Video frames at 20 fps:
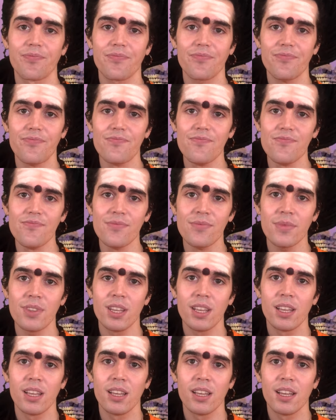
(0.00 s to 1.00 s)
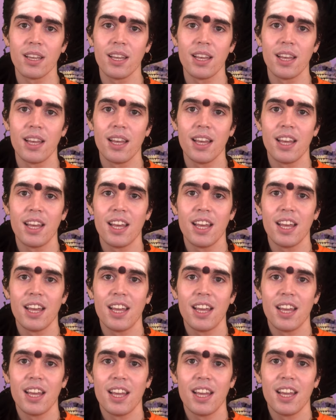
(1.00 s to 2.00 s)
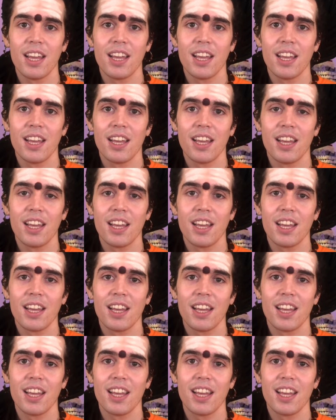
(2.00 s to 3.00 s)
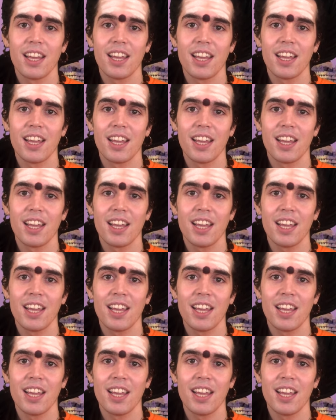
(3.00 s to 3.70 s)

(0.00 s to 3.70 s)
Nobody speaks.